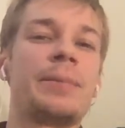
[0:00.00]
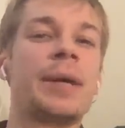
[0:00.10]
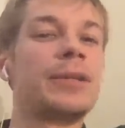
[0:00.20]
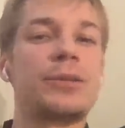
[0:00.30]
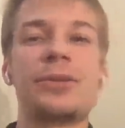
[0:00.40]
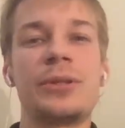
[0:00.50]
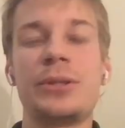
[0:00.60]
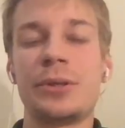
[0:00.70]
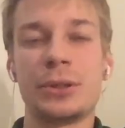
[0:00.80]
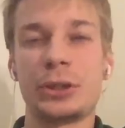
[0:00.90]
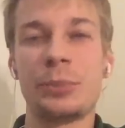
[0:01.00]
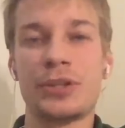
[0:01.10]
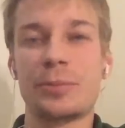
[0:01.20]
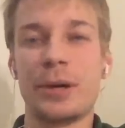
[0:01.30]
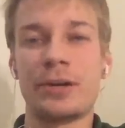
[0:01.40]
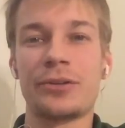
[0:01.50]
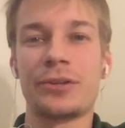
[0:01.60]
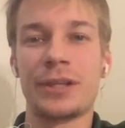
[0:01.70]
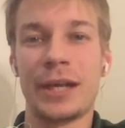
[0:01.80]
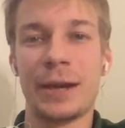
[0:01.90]
but you should be smarter
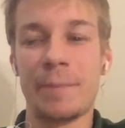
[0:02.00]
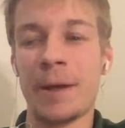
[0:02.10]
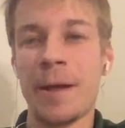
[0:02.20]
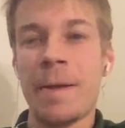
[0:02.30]
than I am.